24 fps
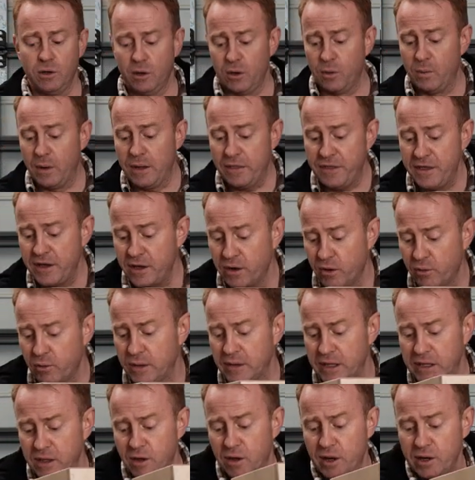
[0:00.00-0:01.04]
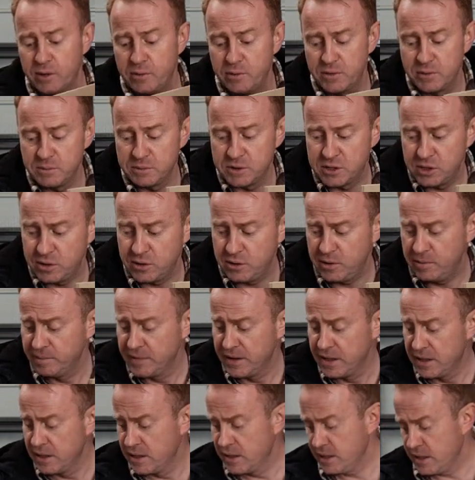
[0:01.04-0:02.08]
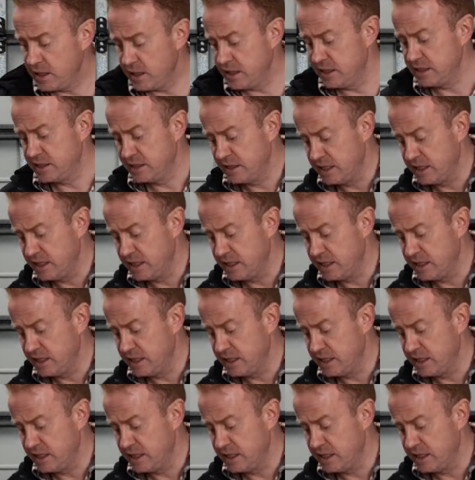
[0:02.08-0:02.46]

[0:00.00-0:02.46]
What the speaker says: Oh, one thing I really like with them too is